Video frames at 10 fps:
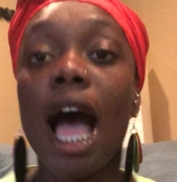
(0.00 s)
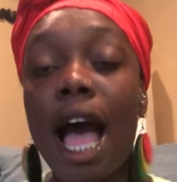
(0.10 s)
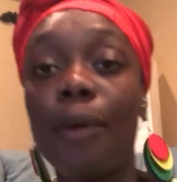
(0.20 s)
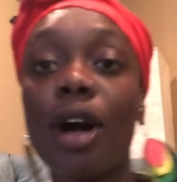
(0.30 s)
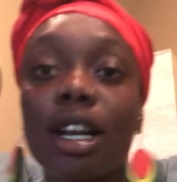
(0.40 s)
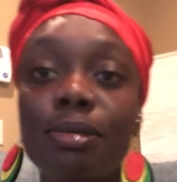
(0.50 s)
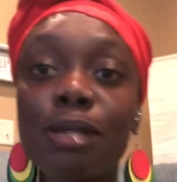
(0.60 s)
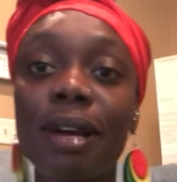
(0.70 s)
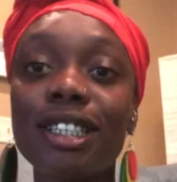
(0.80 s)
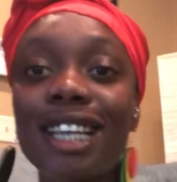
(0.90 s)
Hi, welcome
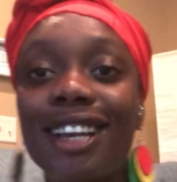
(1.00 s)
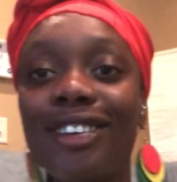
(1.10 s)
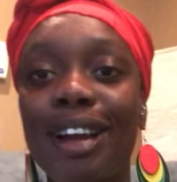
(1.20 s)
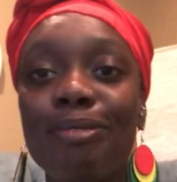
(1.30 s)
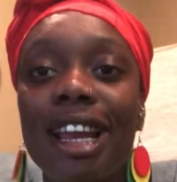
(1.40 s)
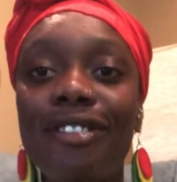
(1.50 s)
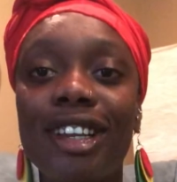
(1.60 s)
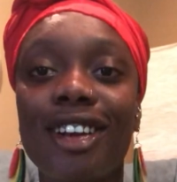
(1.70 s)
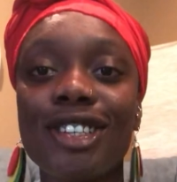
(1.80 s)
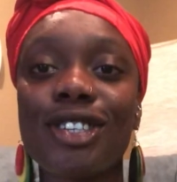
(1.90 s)
to my channel. I'm
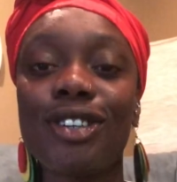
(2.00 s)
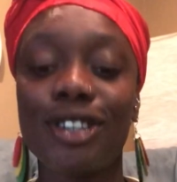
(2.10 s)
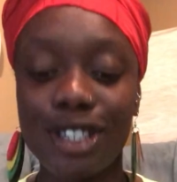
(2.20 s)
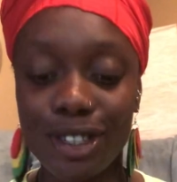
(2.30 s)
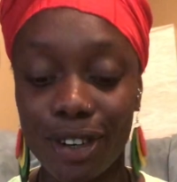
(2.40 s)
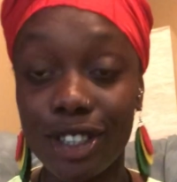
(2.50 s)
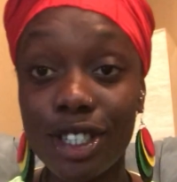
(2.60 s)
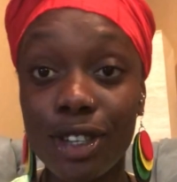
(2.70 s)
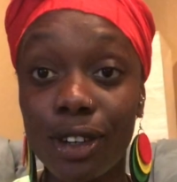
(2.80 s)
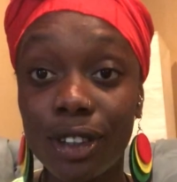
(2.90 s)
Raven, also known as
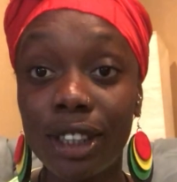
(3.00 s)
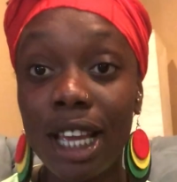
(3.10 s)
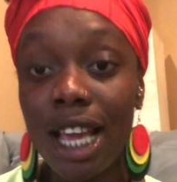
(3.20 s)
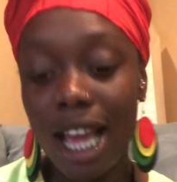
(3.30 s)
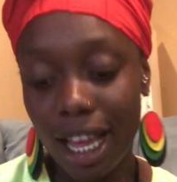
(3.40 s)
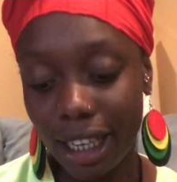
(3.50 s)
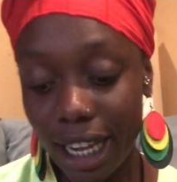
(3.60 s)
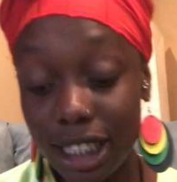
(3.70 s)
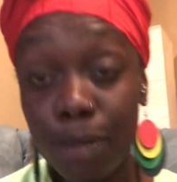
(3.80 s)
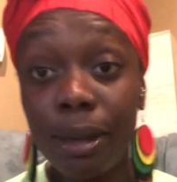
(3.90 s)
Gorgeous Gold. I'd
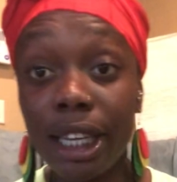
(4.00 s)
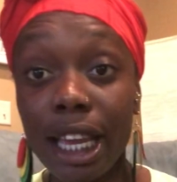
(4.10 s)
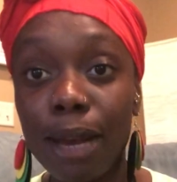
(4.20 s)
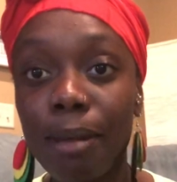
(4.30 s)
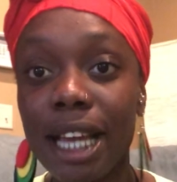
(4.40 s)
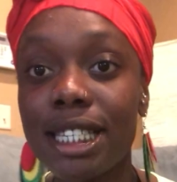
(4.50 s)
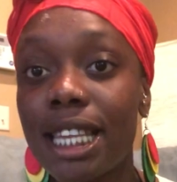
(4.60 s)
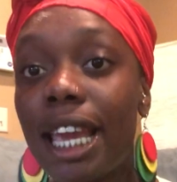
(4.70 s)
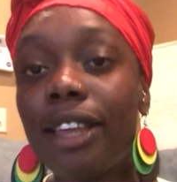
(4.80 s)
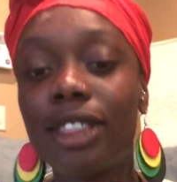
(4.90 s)
like to begin by
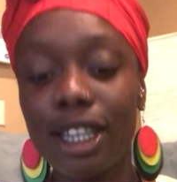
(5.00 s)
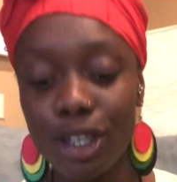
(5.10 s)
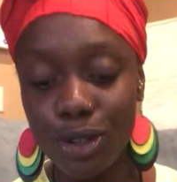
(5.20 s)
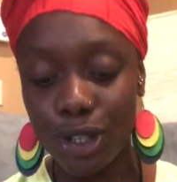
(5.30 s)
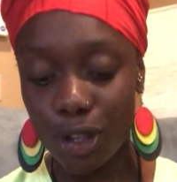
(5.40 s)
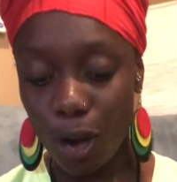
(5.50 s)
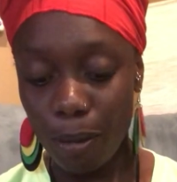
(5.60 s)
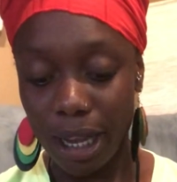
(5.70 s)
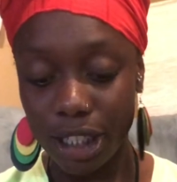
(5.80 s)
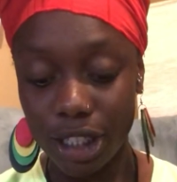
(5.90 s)
saying thank you so
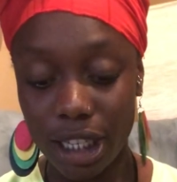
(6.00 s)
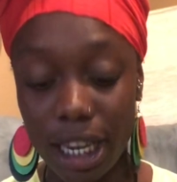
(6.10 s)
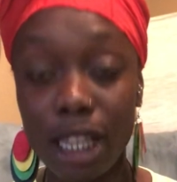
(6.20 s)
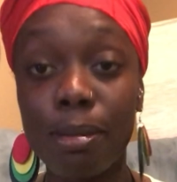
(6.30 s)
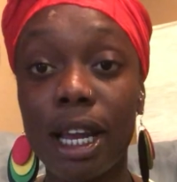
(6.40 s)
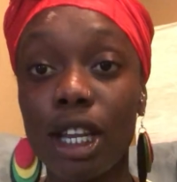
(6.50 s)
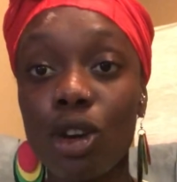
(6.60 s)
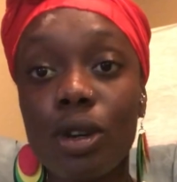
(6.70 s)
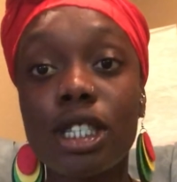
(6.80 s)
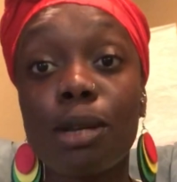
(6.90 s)
much to anybody
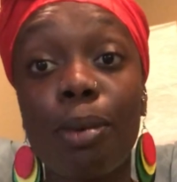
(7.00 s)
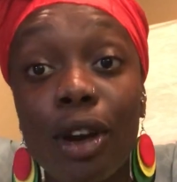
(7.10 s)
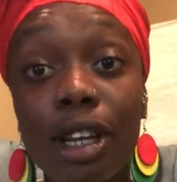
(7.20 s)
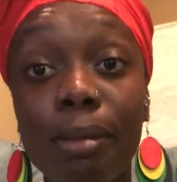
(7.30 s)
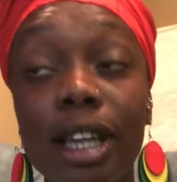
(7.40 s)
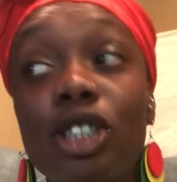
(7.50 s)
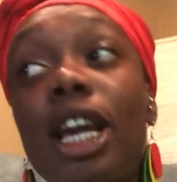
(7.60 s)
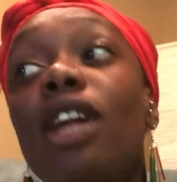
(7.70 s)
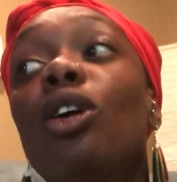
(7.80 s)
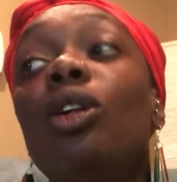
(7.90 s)
who has supported my
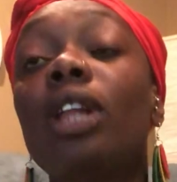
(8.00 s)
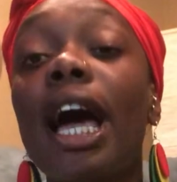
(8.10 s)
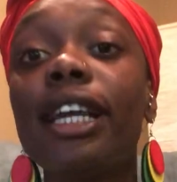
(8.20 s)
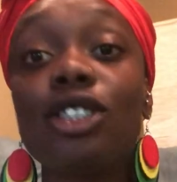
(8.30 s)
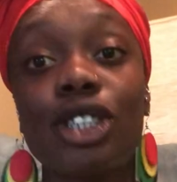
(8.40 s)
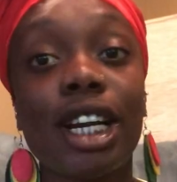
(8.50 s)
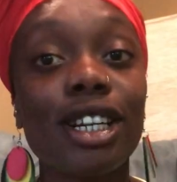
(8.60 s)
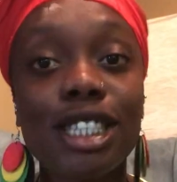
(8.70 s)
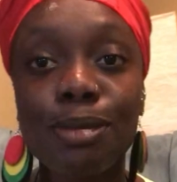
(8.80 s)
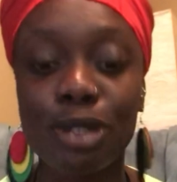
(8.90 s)
channel, liked,
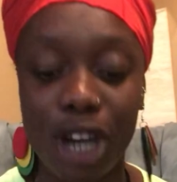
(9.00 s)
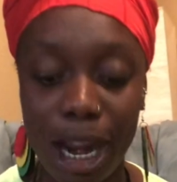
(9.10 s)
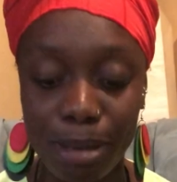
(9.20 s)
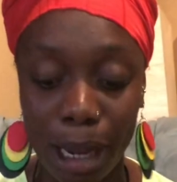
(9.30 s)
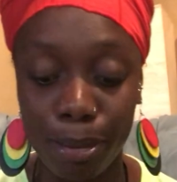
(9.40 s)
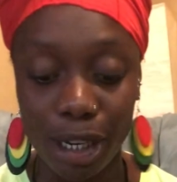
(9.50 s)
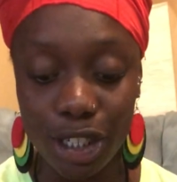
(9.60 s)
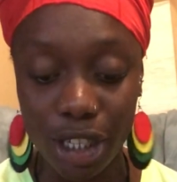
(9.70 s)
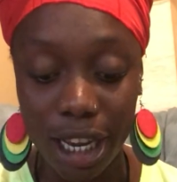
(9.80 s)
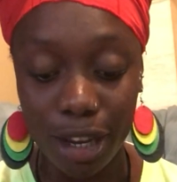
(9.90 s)
shared, subscribed. I
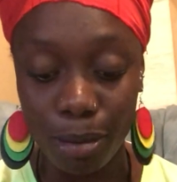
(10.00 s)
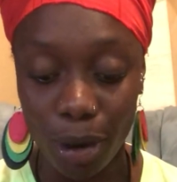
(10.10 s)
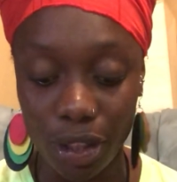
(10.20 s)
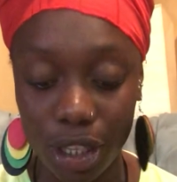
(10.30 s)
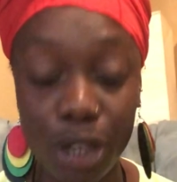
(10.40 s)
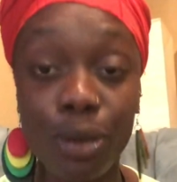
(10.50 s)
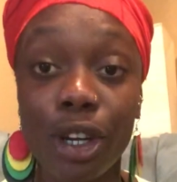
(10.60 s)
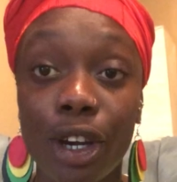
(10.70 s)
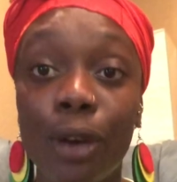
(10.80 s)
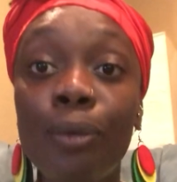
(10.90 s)
appreciate you more than you
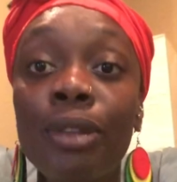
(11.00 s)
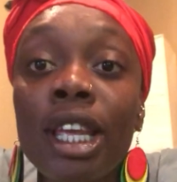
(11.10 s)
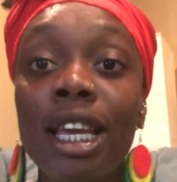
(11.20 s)
know.